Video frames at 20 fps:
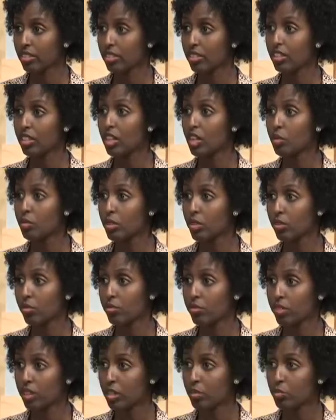and 11 of
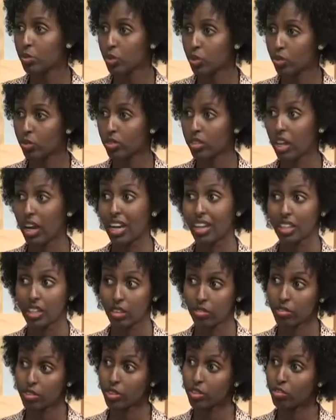them showed high
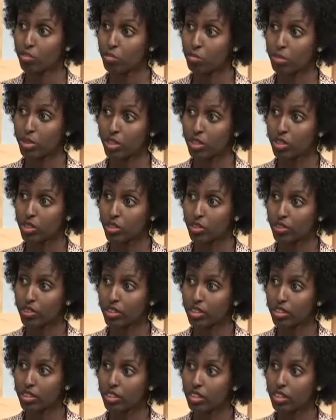levels of mercury